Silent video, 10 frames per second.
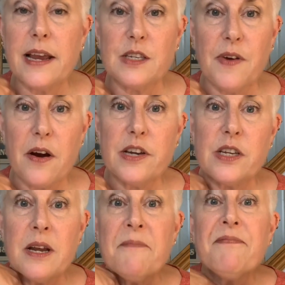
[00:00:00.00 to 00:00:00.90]
as far as
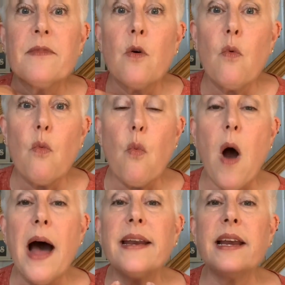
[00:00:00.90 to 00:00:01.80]

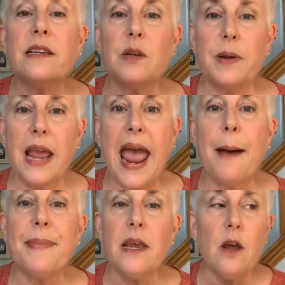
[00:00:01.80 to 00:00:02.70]
wanting to be
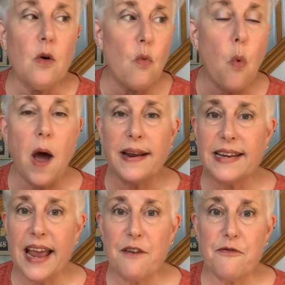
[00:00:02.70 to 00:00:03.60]
happy, wanting to
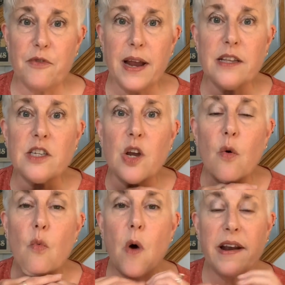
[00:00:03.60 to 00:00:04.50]
have friends,
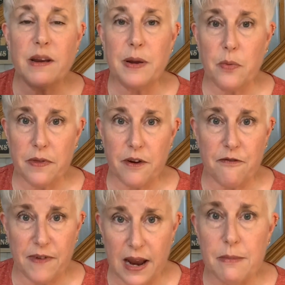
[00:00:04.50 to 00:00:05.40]
wanting to be with their
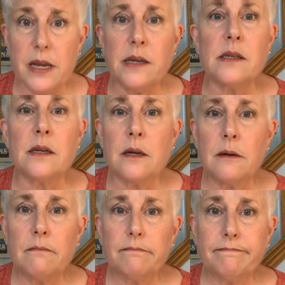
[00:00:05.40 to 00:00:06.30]
families,
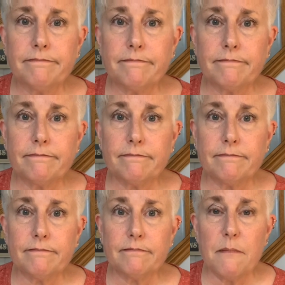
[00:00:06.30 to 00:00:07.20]

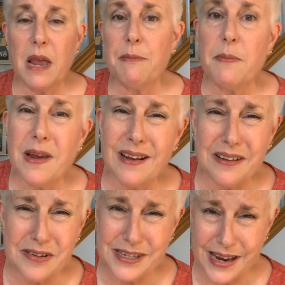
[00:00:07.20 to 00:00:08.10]
maybe being a
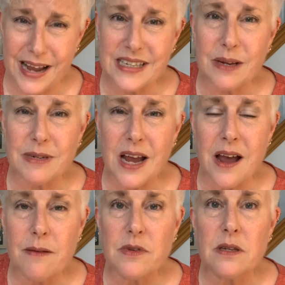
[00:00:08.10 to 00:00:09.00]
little sad
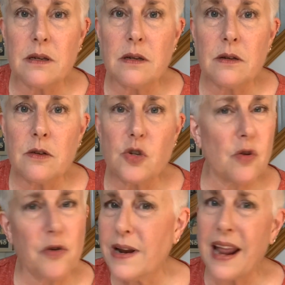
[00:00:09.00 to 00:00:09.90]
sometimes. So
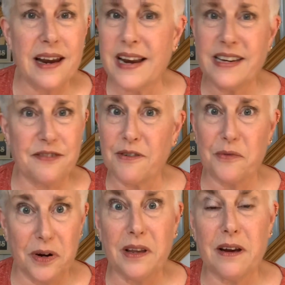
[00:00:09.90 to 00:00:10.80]
they're not any different,
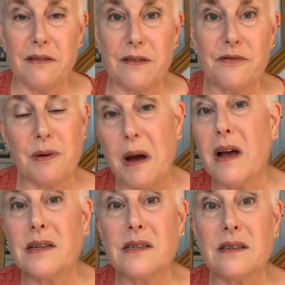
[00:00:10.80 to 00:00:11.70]
really, from
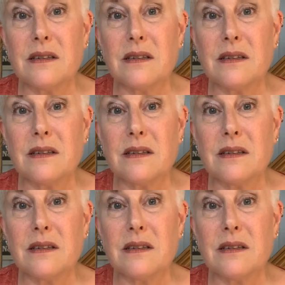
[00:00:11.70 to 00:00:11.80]
us.